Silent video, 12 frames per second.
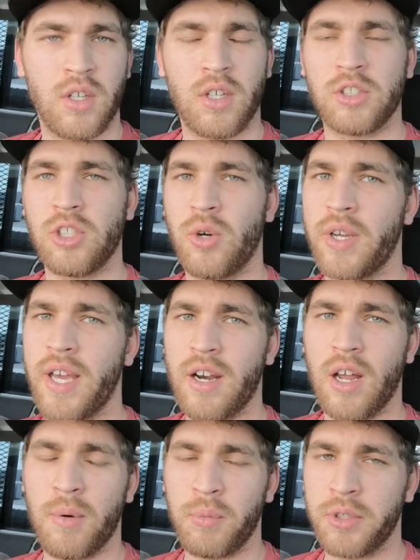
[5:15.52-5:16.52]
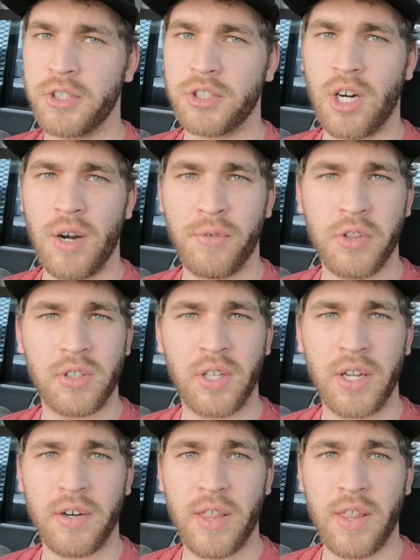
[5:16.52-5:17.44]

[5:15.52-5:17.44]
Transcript: So again, I'm really sorry for the glare.